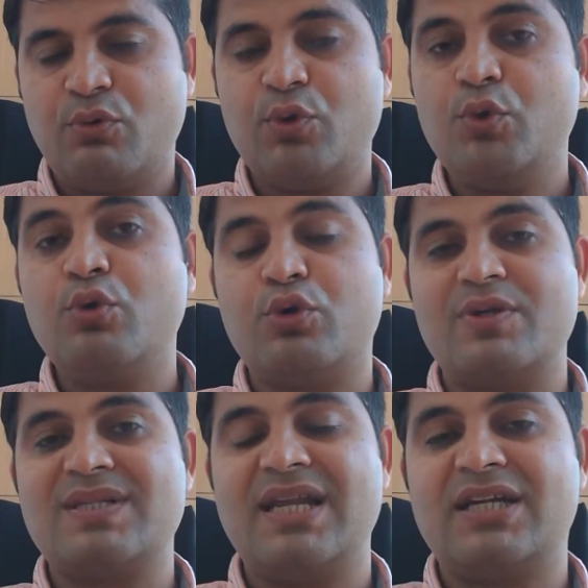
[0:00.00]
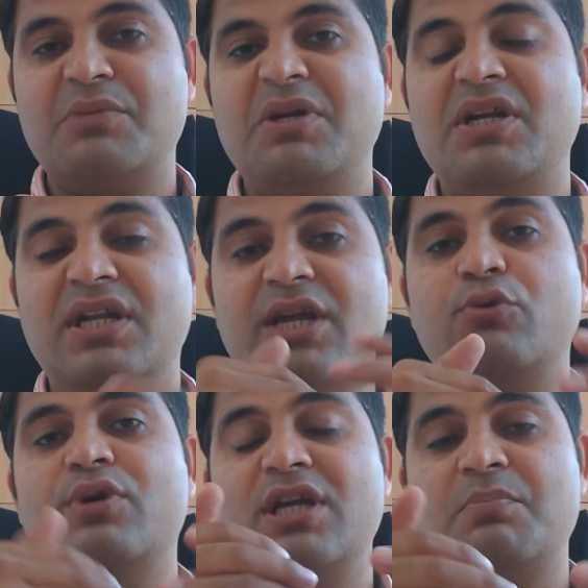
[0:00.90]
who do tonsillectomy in
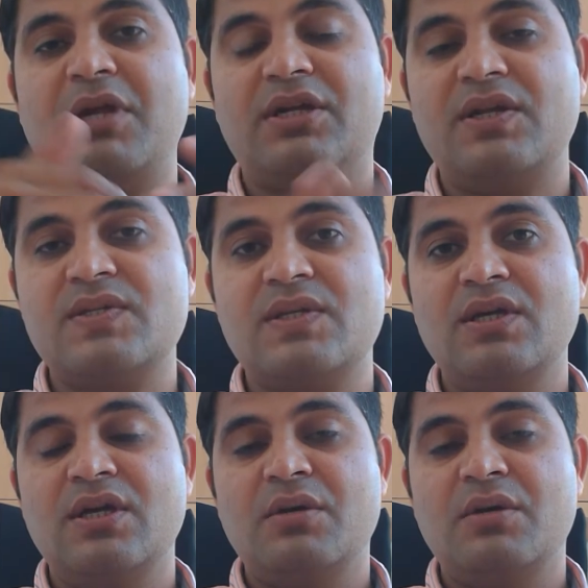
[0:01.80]
day-to-day practice,